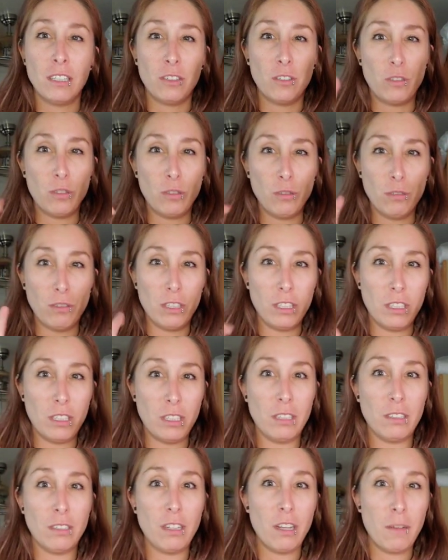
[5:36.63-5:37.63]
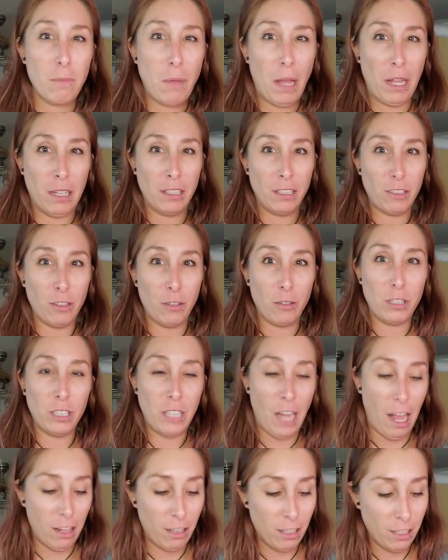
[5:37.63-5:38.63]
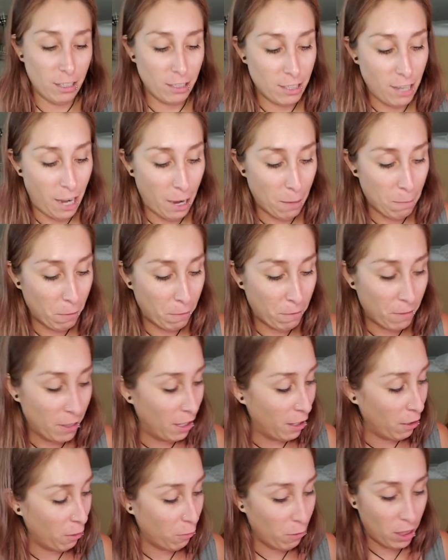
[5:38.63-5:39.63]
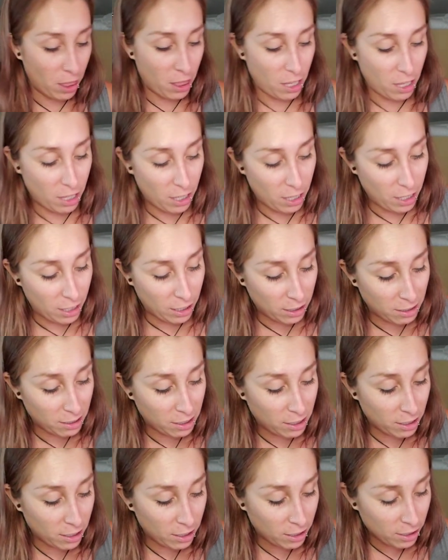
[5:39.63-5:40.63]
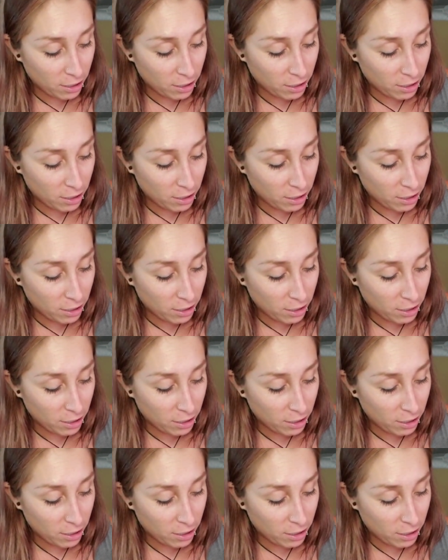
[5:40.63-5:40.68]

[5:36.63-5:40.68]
tuna pesto salad type of thing with this.